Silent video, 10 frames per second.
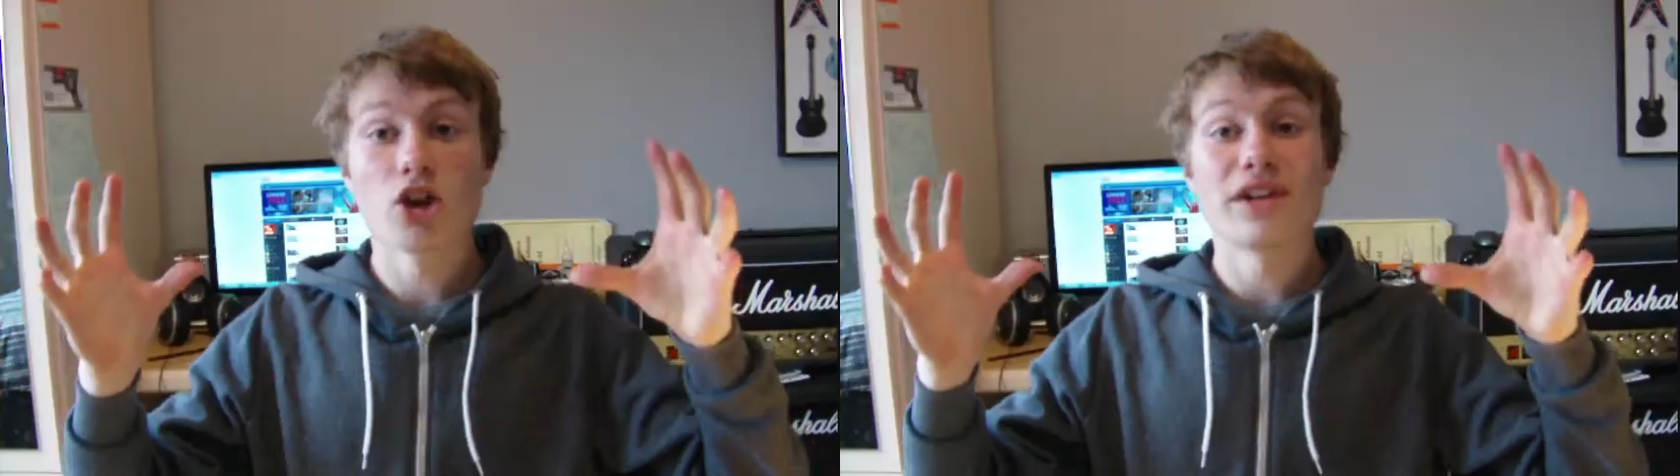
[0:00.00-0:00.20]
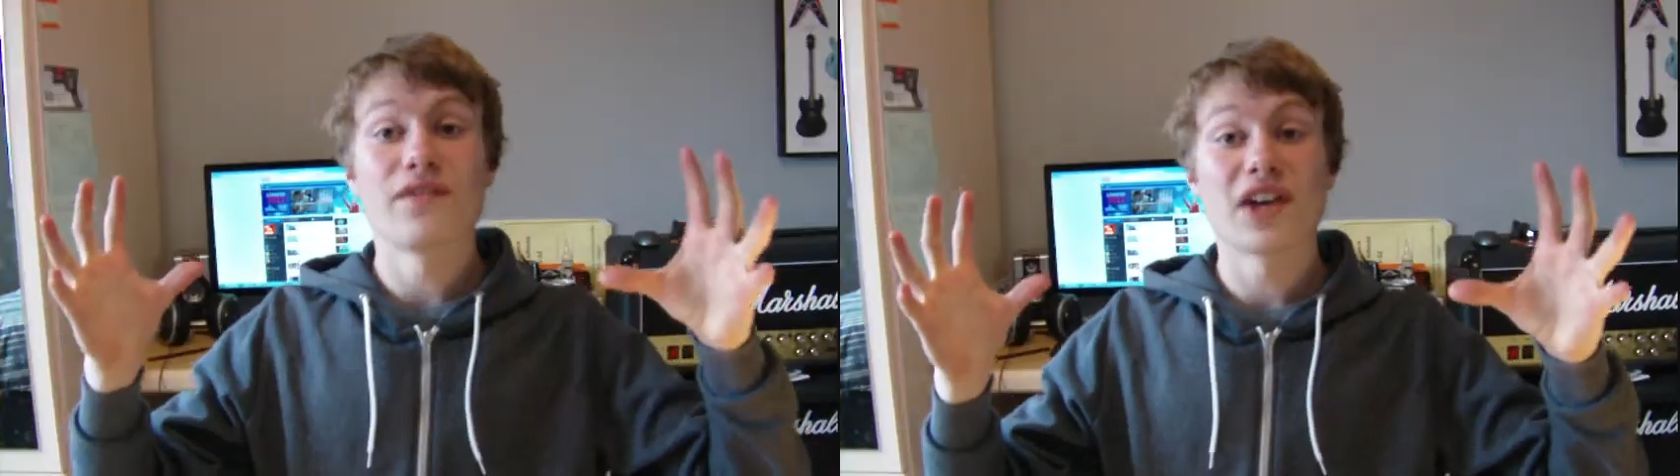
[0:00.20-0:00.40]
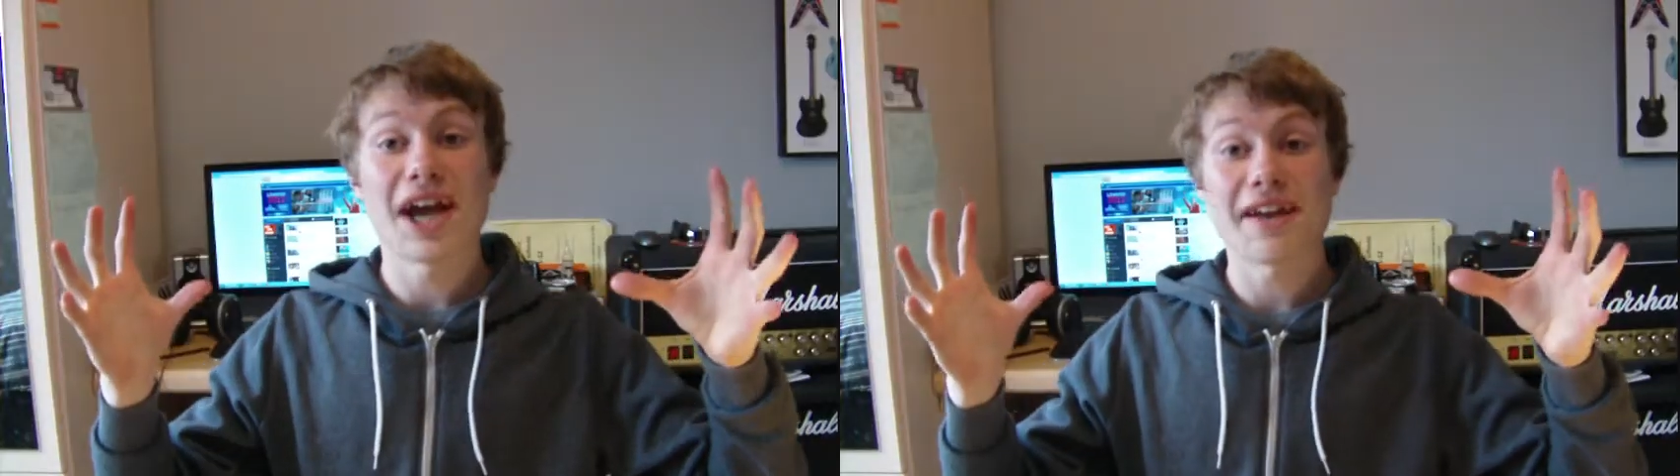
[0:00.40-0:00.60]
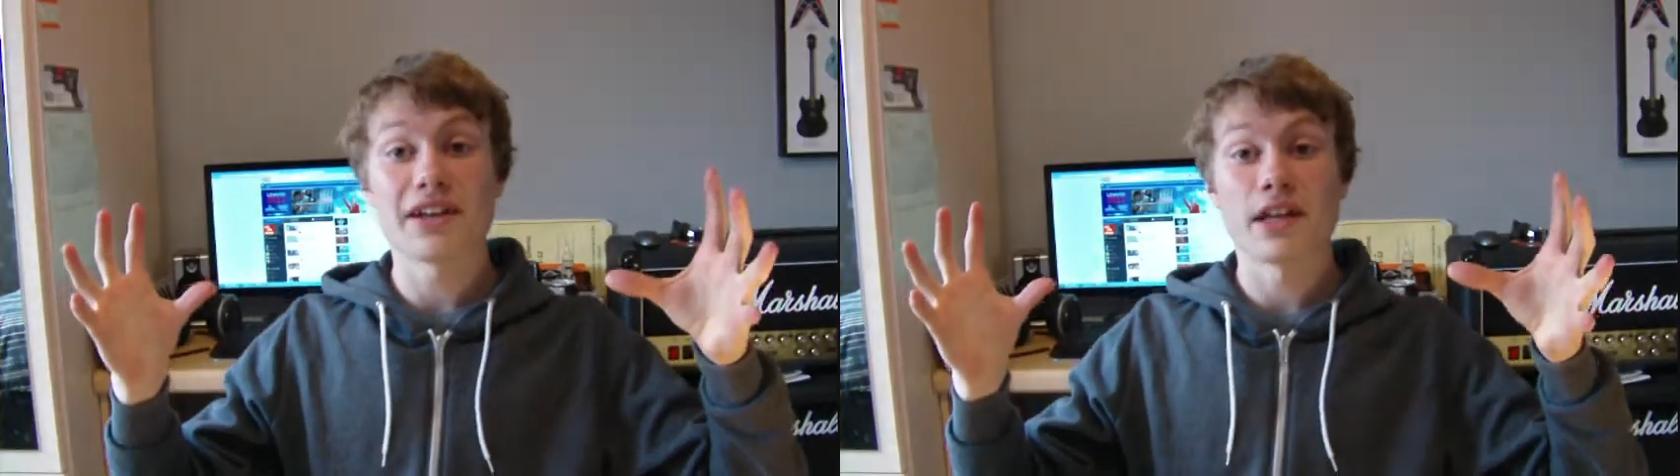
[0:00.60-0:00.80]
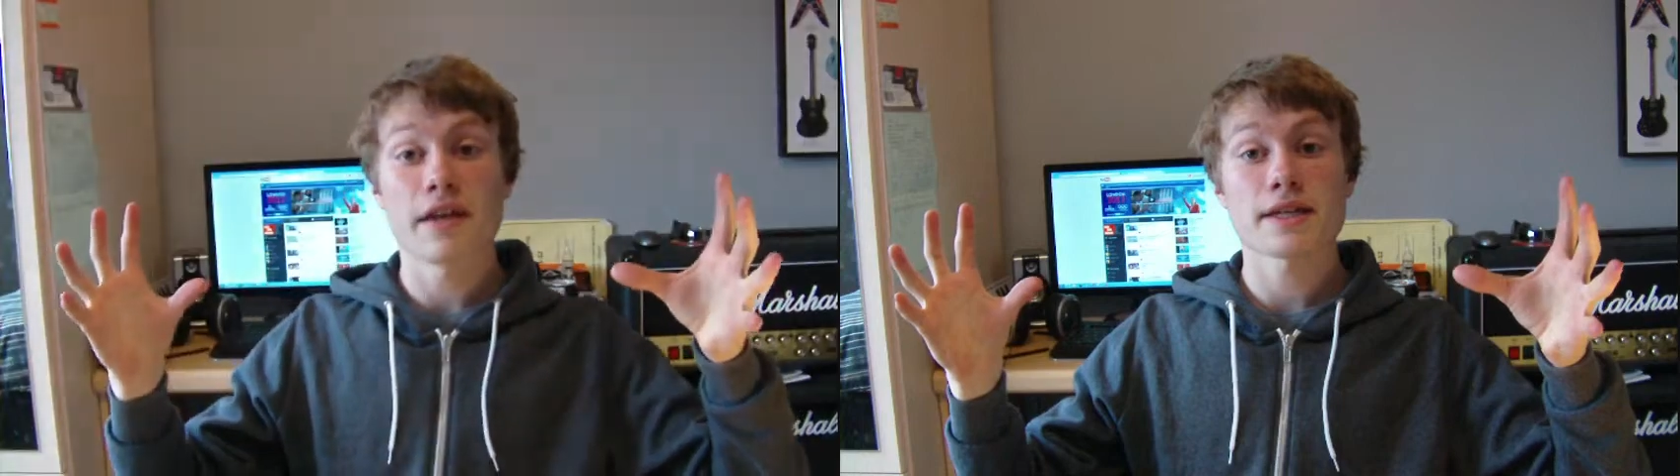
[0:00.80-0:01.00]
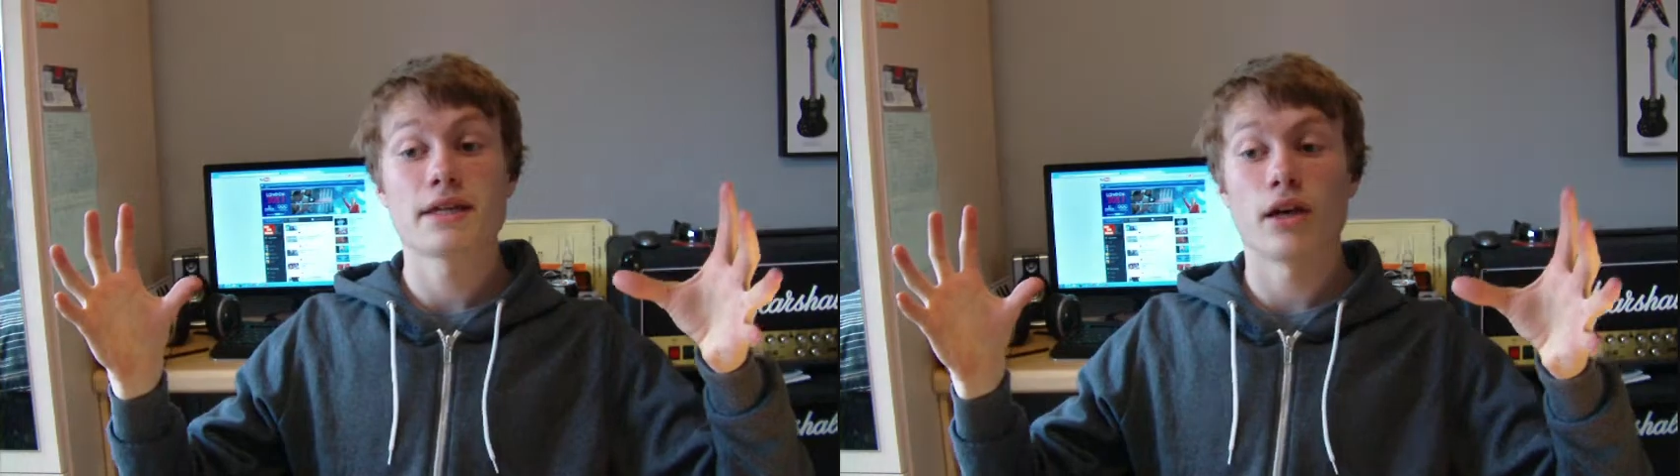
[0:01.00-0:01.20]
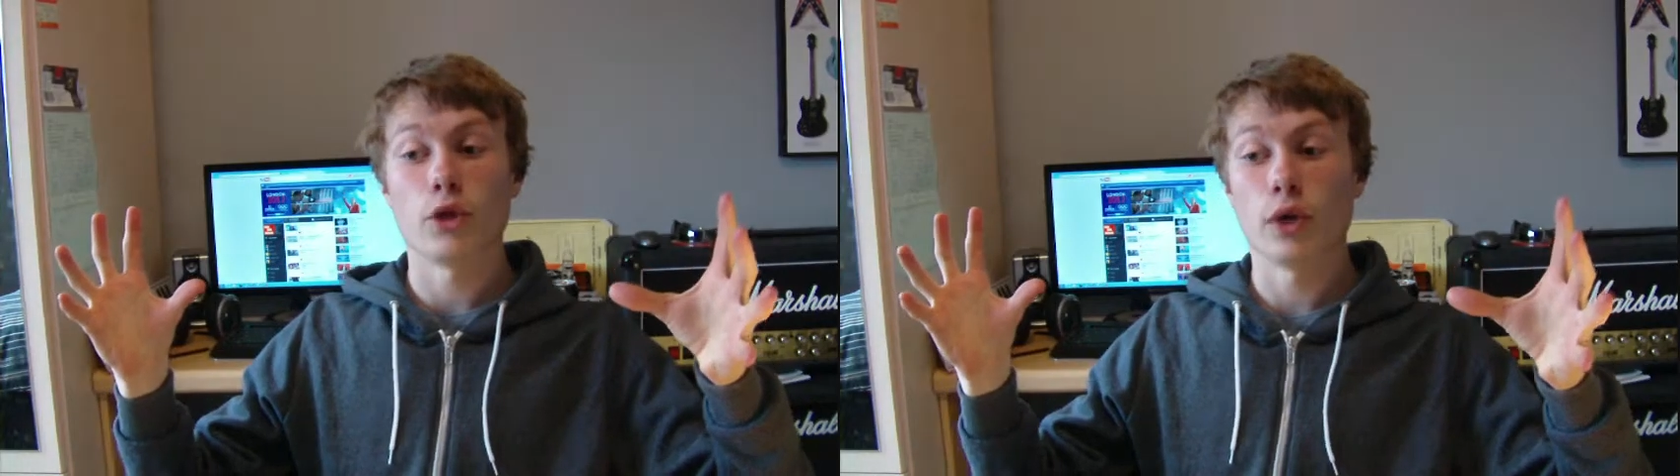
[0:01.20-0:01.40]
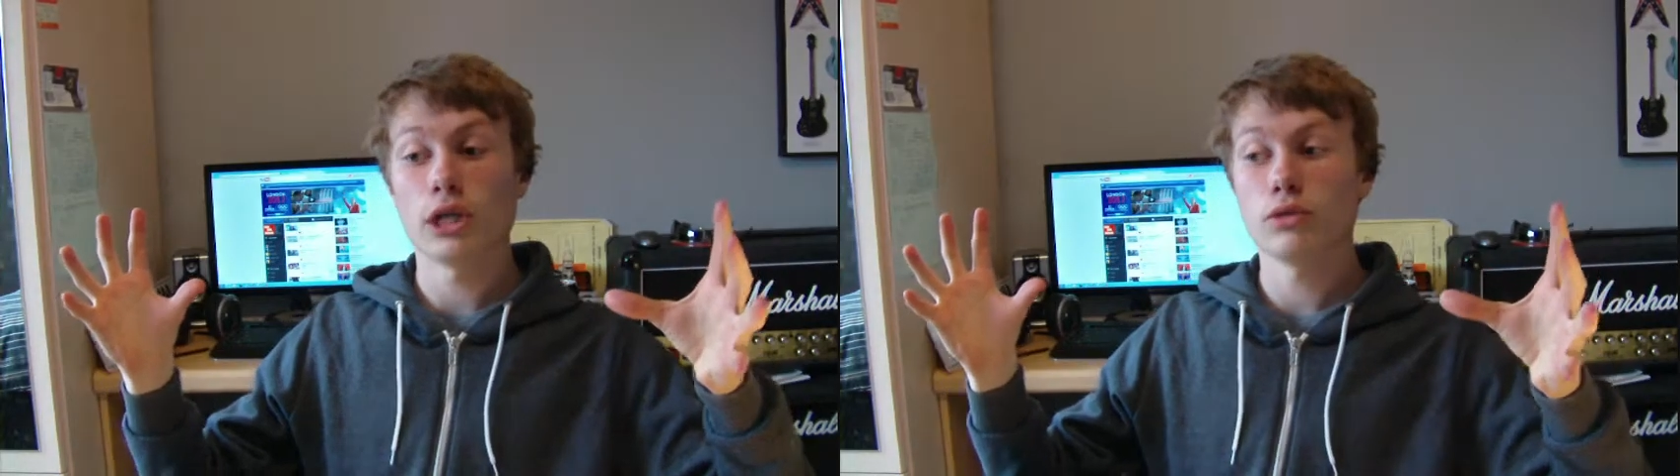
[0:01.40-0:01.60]
Looking for Canada, that's
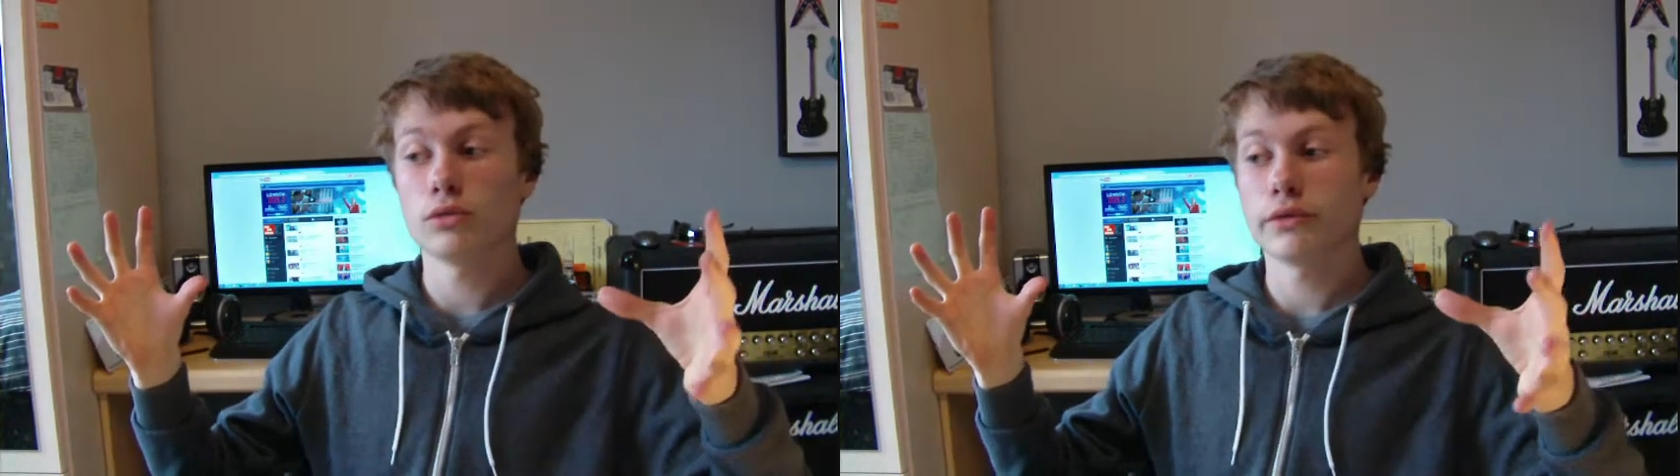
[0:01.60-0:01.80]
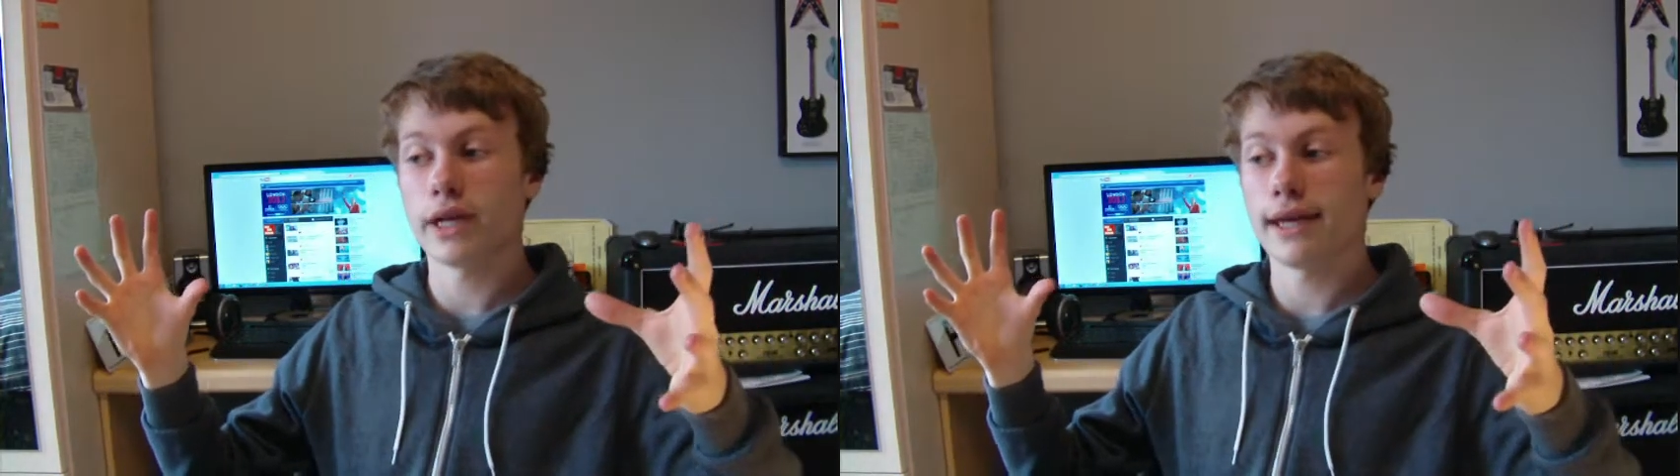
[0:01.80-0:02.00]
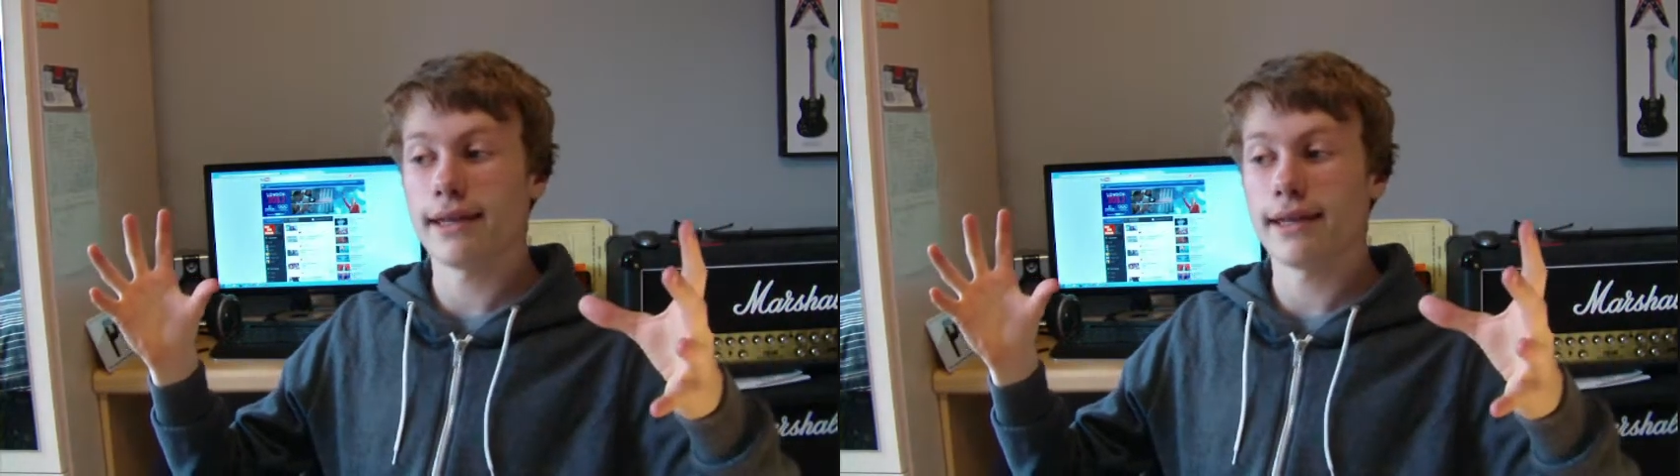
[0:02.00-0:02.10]
going well.